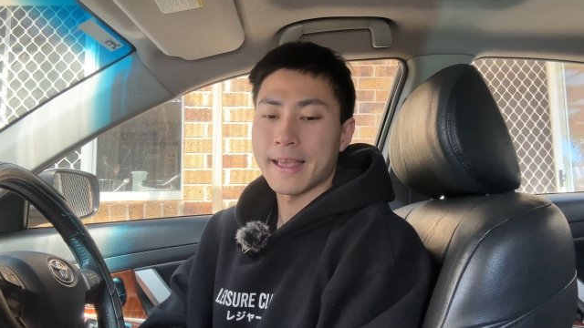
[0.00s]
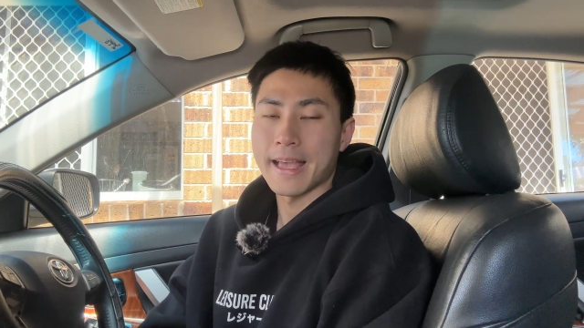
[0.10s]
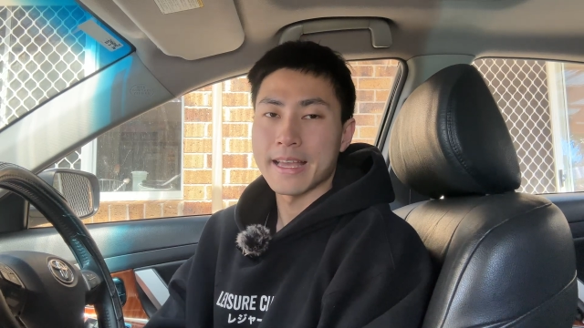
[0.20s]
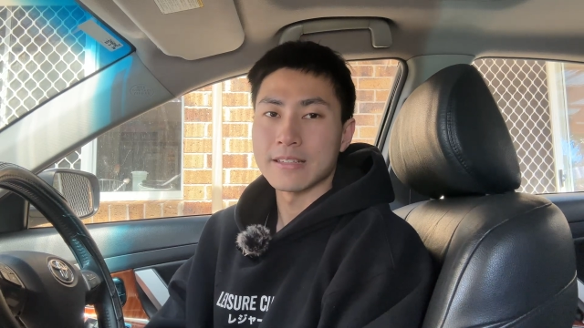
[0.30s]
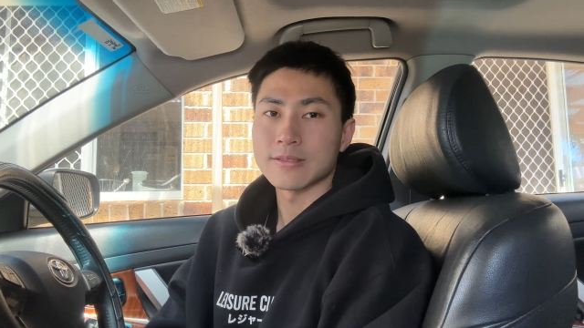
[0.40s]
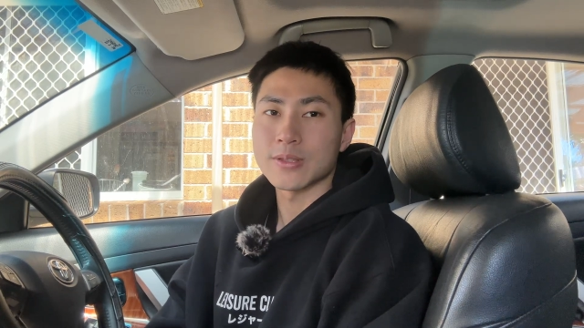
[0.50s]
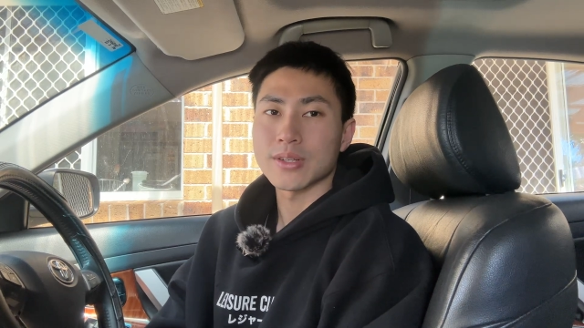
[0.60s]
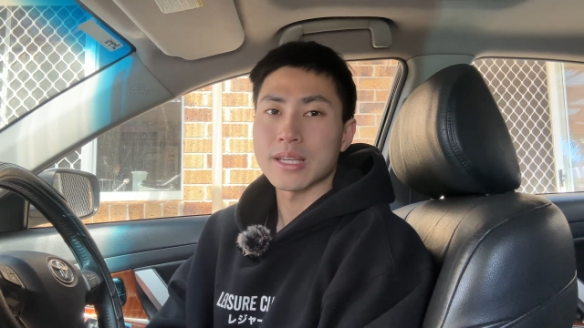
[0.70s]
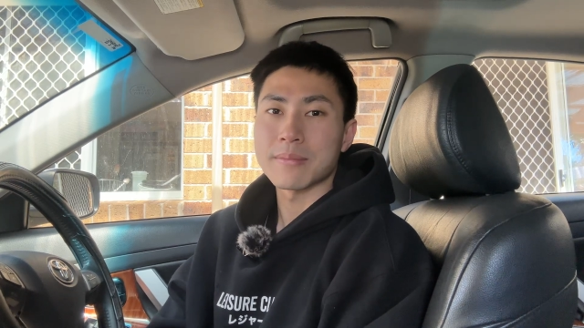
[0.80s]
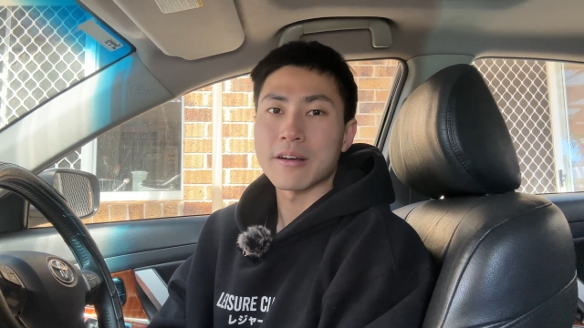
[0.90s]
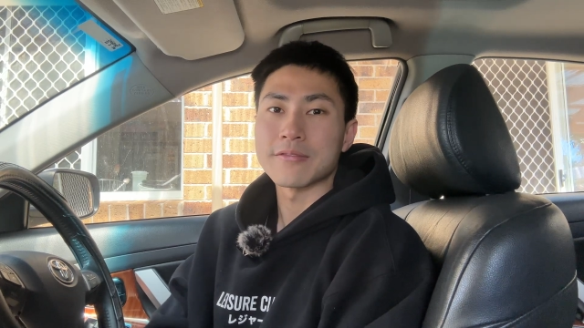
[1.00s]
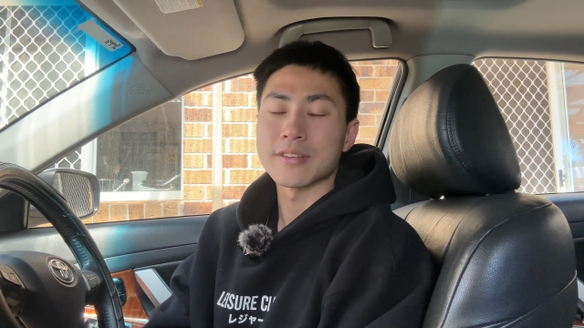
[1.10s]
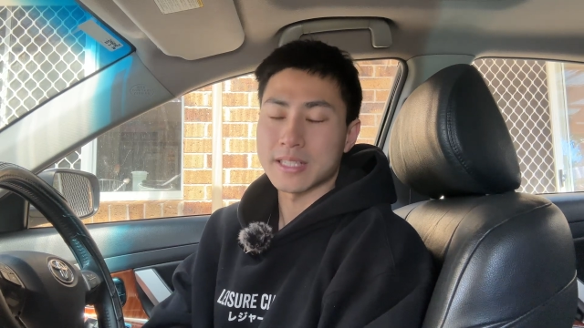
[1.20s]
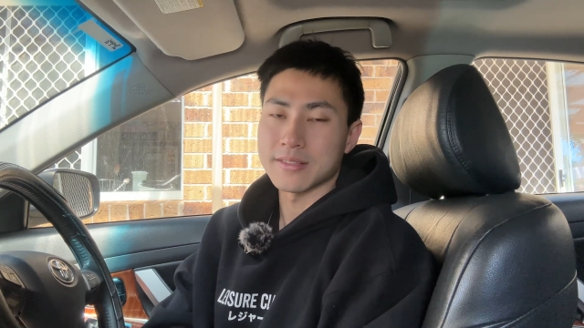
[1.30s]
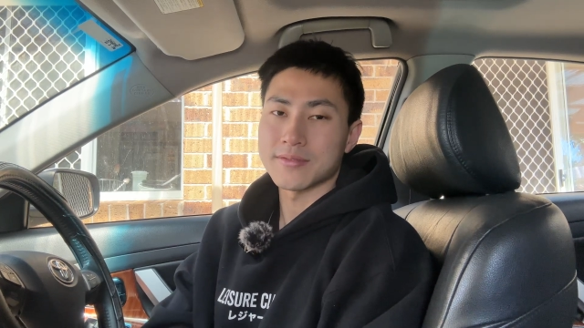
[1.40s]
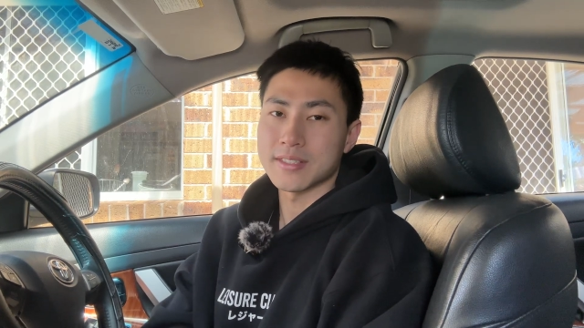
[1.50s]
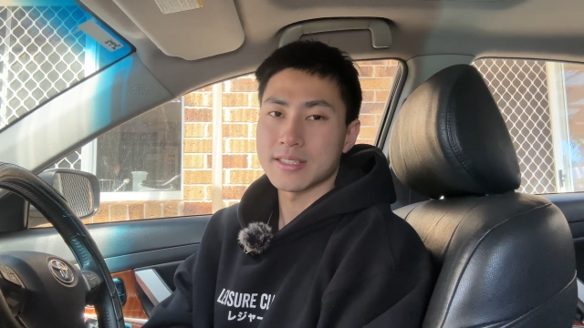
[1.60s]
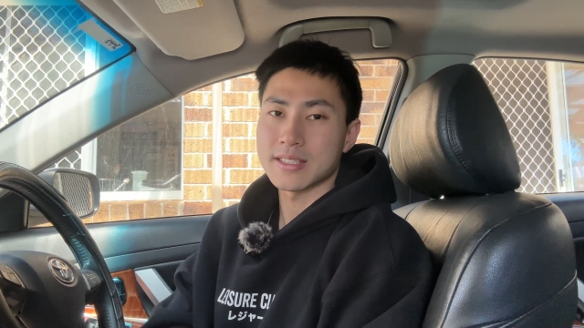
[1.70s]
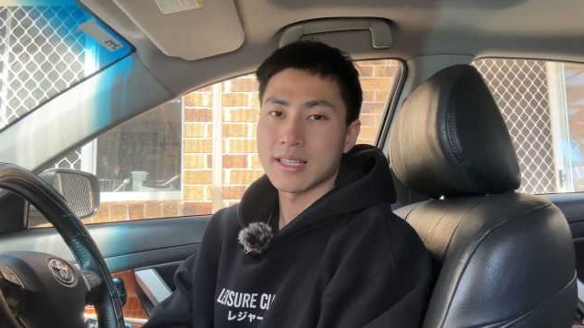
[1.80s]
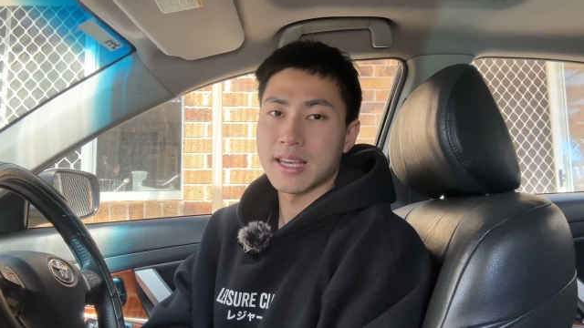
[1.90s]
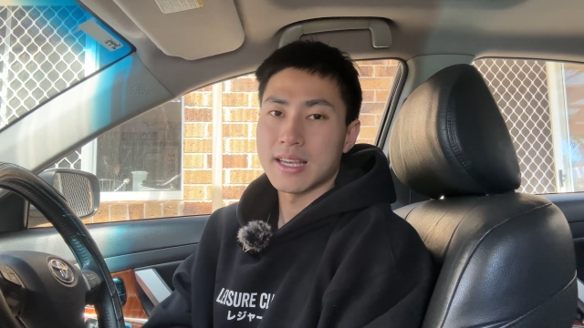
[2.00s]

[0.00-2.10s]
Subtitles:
and I was talking about forgiveness.